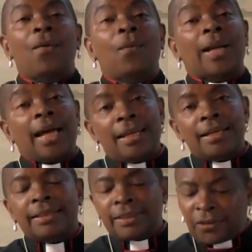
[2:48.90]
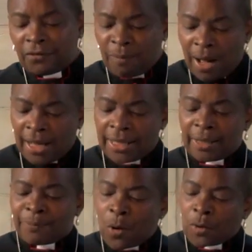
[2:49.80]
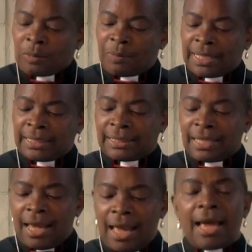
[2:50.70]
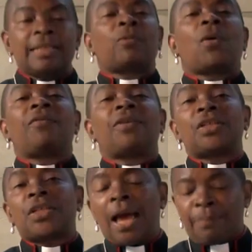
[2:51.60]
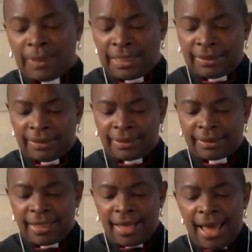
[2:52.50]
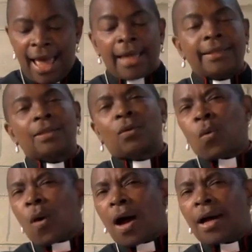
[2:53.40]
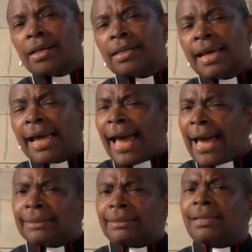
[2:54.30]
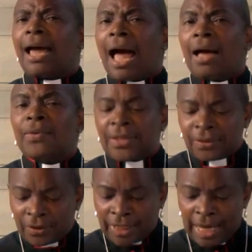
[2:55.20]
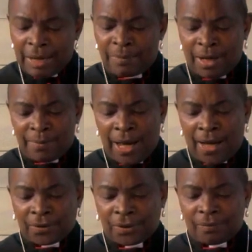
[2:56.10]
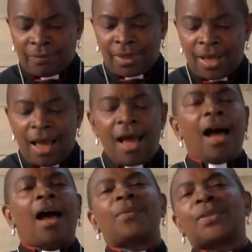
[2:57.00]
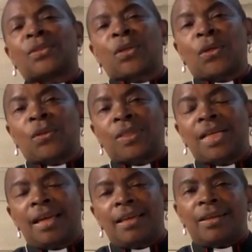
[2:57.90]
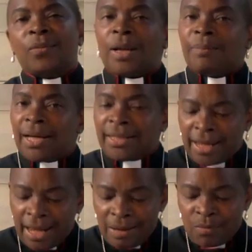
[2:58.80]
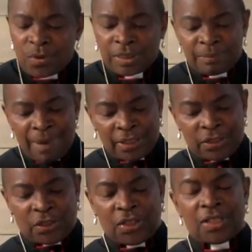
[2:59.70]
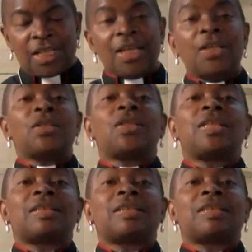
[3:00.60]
When I learnt of my appointment as one of her chaplains and inquired as to how this came about, I was told that when my name was mentioned, she